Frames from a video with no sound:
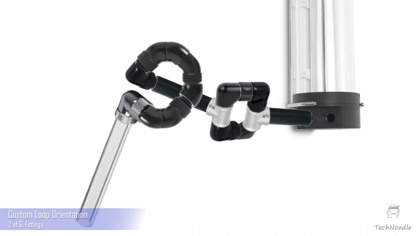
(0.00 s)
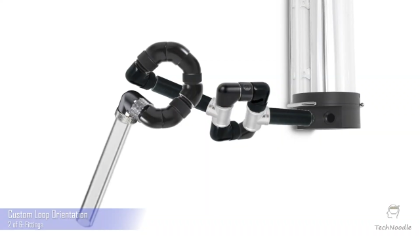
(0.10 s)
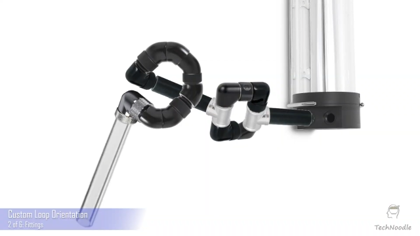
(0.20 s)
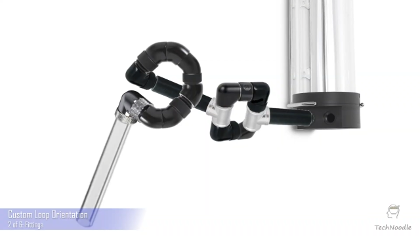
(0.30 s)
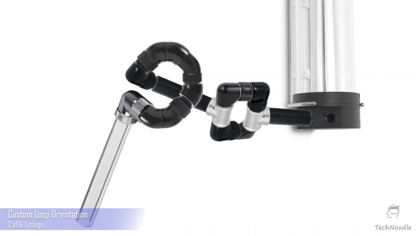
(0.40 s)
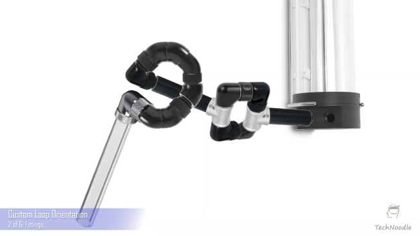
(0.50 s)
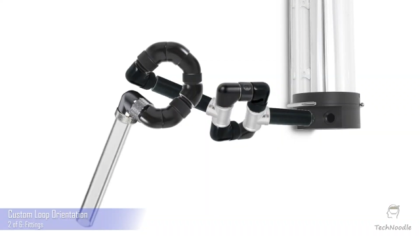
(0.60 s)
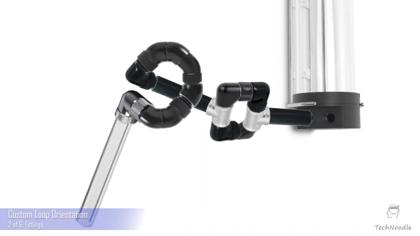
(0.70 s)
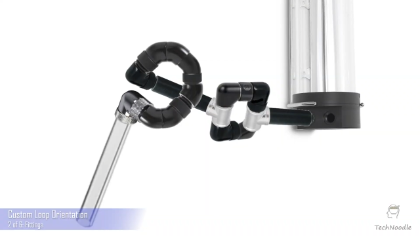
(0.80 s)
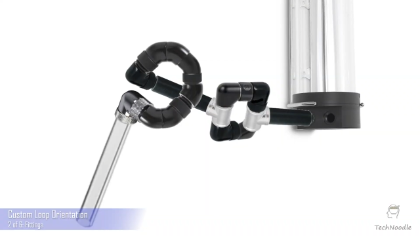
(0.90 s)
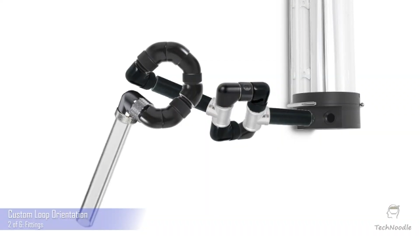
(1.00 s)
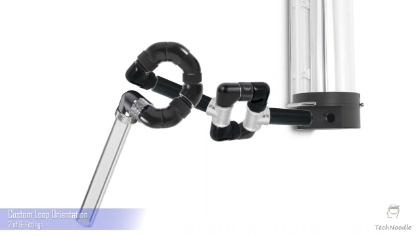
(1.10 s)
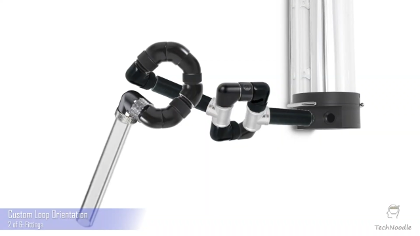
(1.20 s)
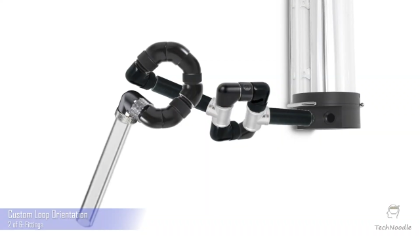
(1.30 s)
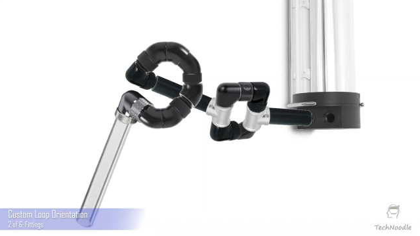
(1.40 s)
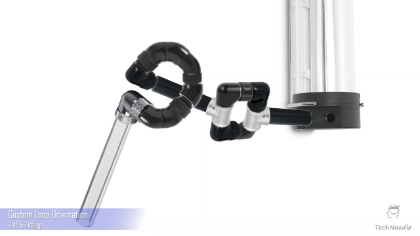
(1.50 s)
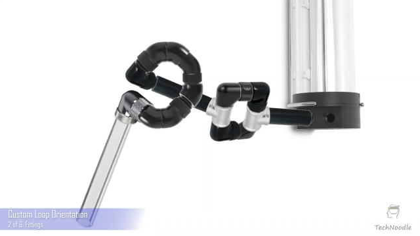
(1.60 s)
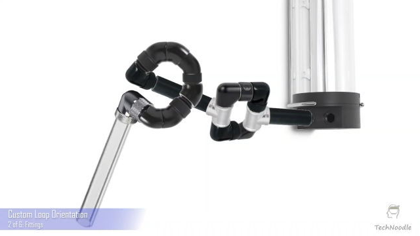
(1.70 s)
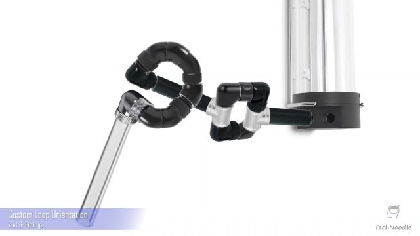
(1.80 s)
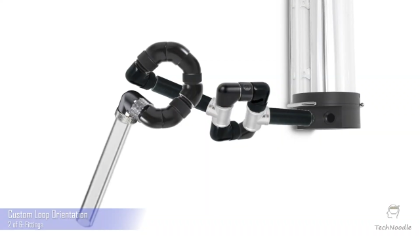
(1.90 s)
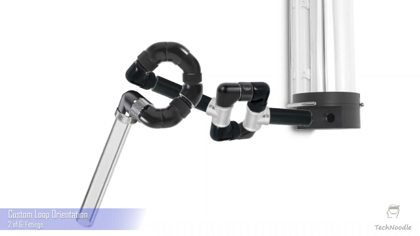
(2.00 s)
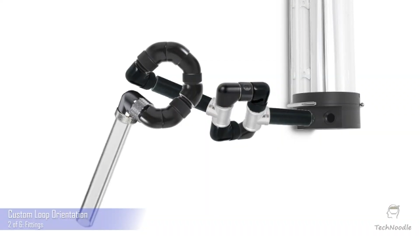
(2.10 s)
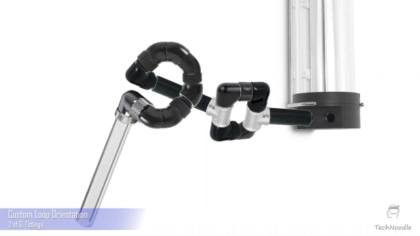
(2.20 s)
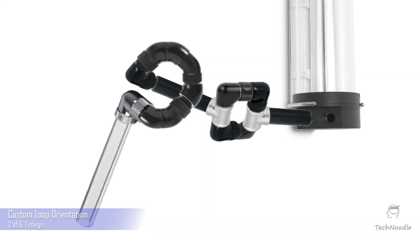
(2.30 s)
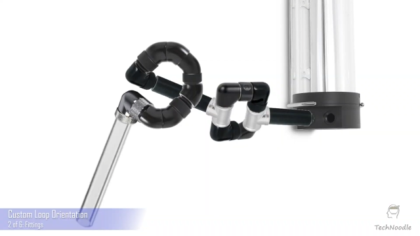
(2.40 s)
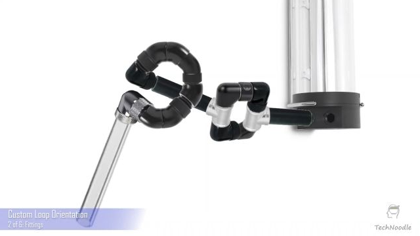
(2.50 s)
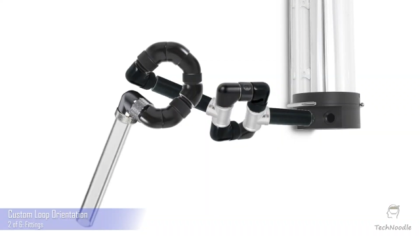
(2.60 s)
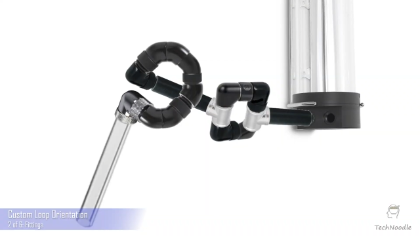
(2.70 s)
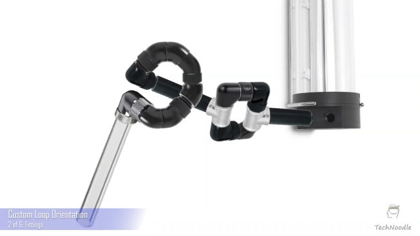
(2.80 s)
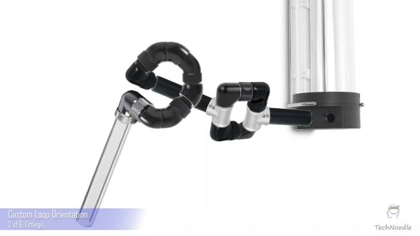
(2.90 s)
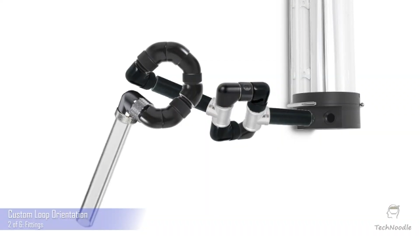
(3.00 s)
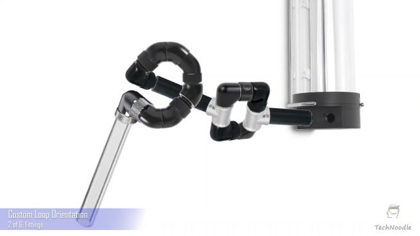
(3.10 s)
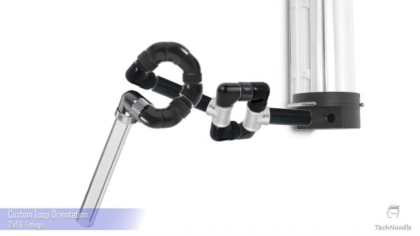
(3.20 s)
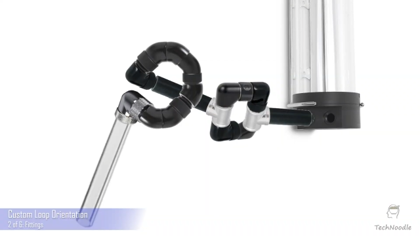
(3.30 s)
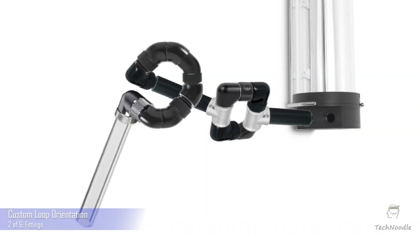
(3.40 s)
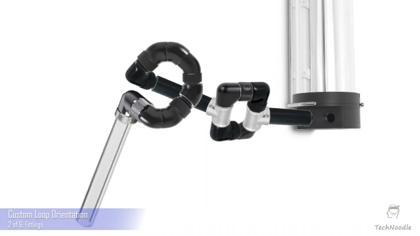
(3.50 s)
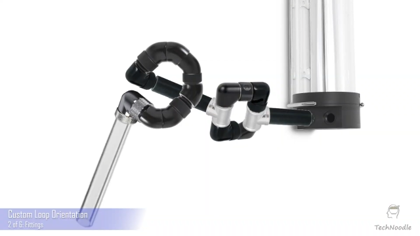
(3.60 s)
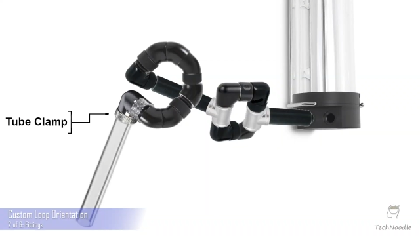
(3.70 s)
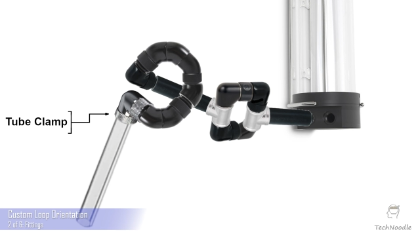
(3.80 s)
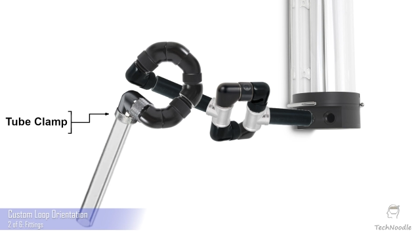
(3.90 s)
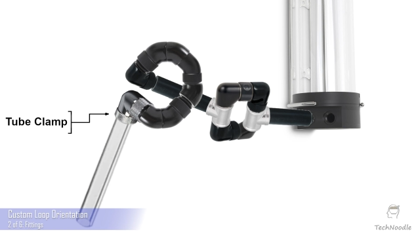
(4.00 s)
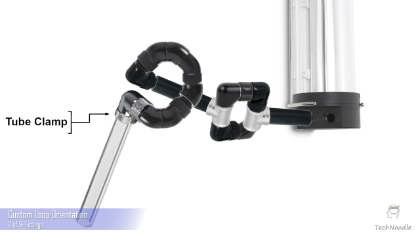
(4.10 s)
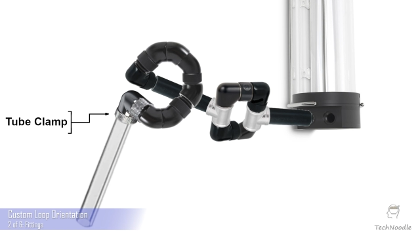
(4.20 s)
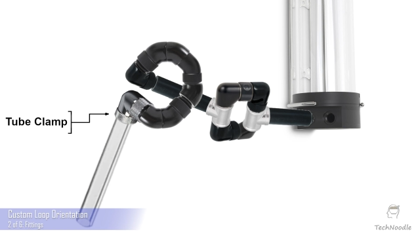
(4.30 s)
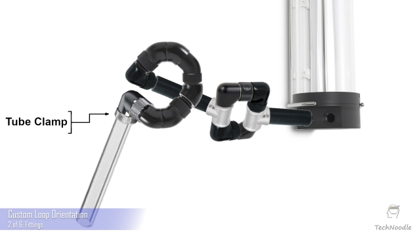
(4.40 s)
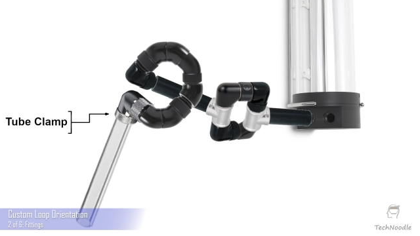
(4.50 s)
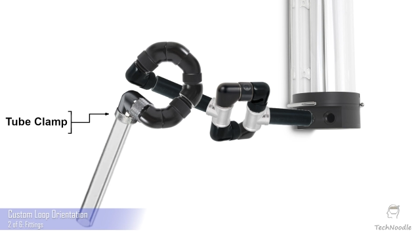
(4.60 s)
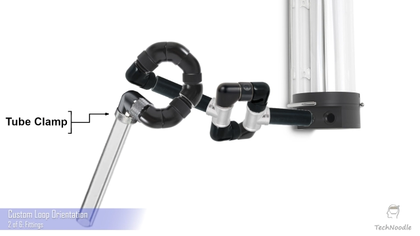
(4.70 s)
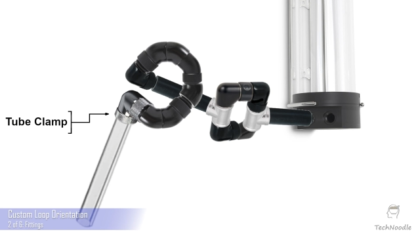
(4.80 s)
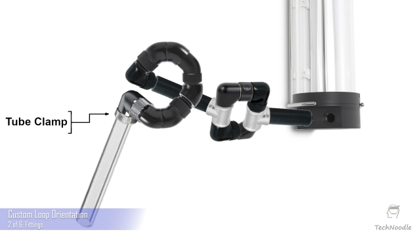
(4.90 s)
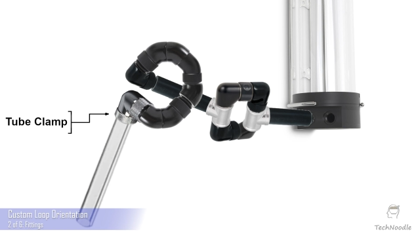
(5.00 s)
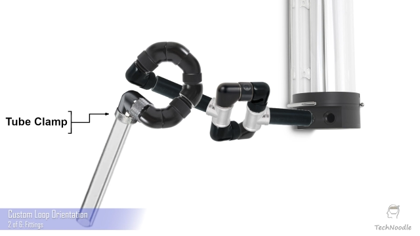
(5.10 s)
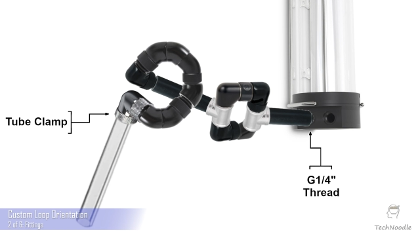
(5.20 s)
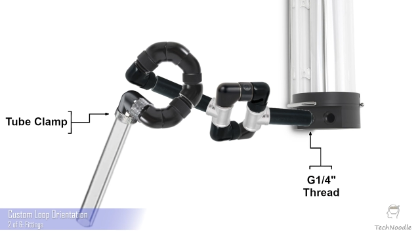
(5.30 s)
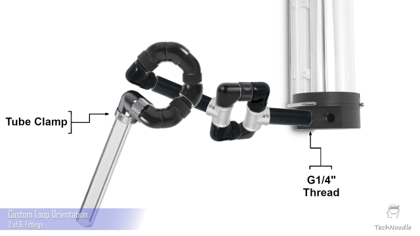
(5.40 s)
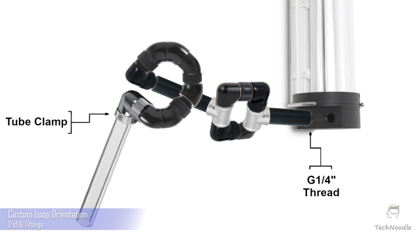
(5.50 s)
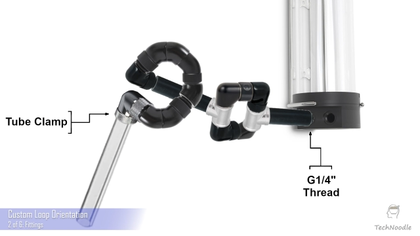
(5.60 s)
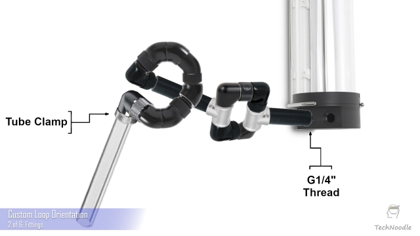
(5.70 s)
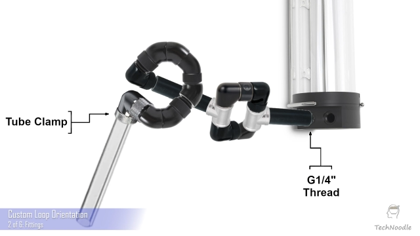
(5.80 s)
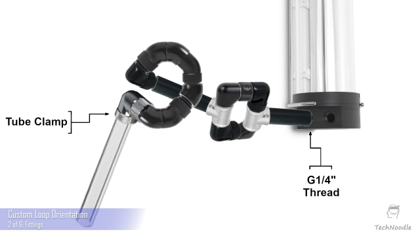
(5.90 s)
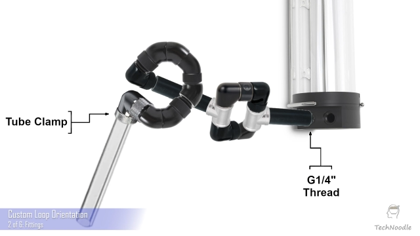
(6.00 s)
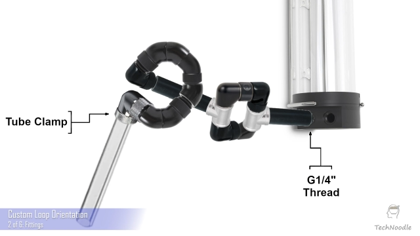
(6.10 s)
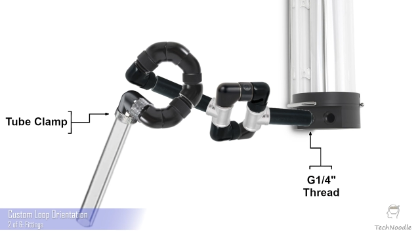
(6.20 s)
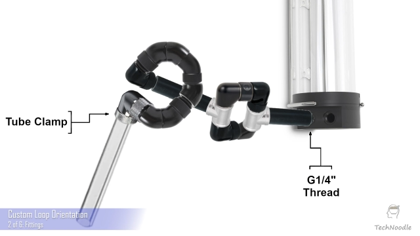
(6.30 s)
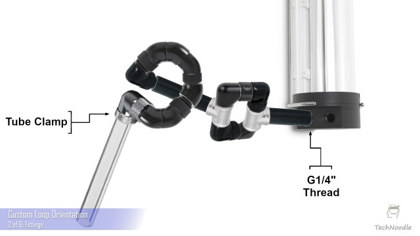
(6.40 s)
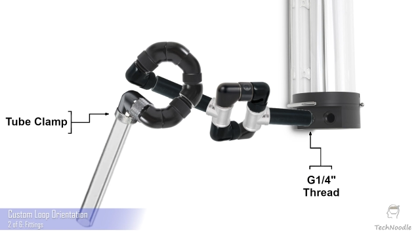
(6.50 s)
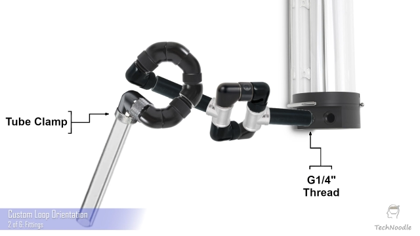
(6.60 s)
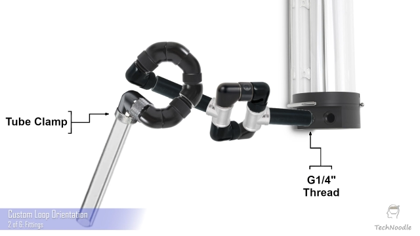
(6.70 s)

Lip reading: (no speaker visible)